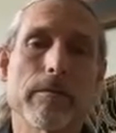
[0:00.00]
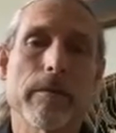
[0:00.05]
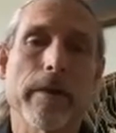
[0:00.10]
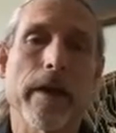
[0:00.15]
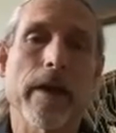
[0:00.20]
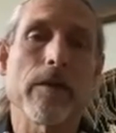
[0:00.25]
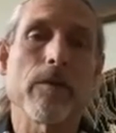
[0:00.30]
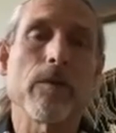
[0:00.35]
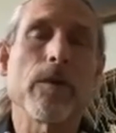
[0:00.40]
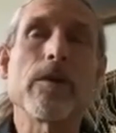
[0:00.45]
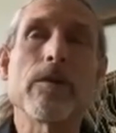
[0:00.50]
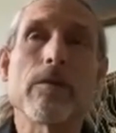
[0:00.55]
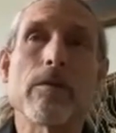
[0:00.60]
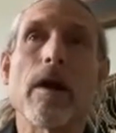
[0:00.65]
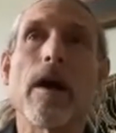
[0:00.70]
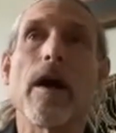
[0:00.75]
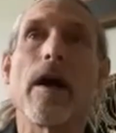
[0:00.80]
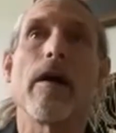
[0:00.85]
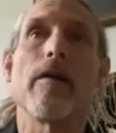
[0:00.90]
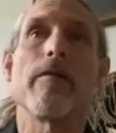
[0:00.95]
and we
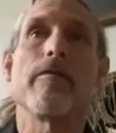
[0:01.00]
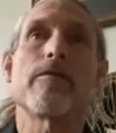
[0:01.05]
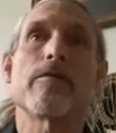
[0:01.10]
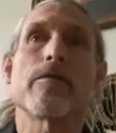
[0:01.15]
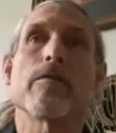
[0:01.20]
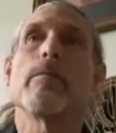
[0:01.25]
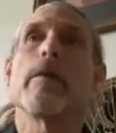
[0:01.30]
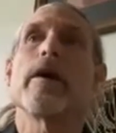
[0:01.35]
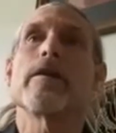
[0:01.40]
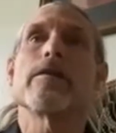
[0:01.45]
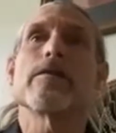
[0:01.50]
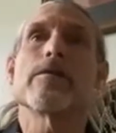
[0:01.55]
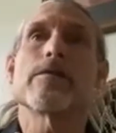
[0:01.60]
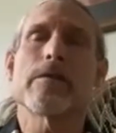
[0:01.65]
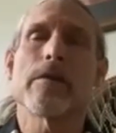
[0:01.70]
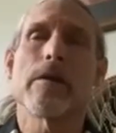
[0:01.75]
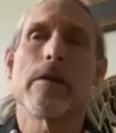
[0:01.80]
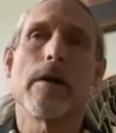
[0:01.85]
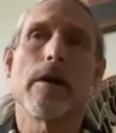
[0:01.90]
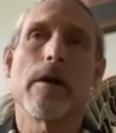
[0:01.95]
derive
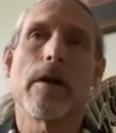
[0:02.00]
tremendous